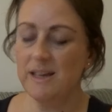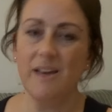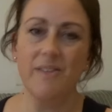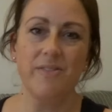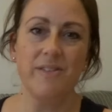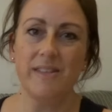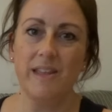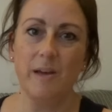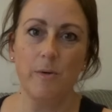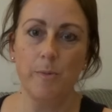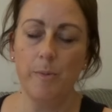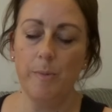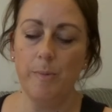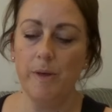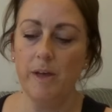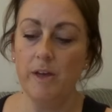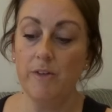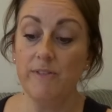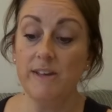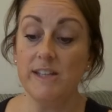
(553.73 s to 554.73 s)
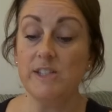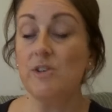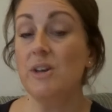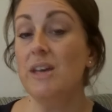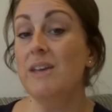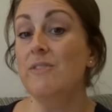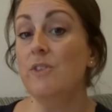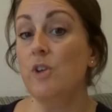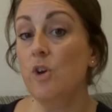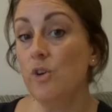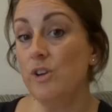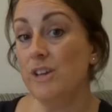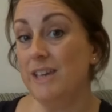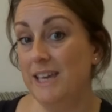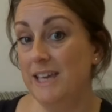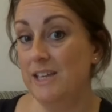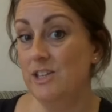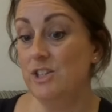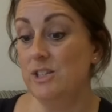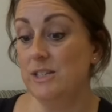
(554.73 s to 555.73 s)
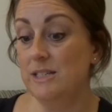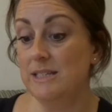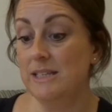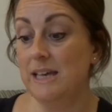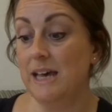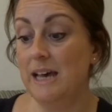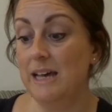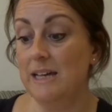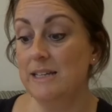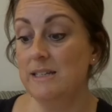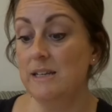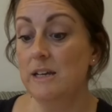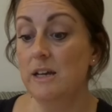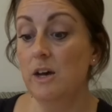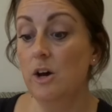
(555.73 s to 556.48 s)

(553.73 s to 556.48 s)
I think that would be perfect, or even on a kitchen side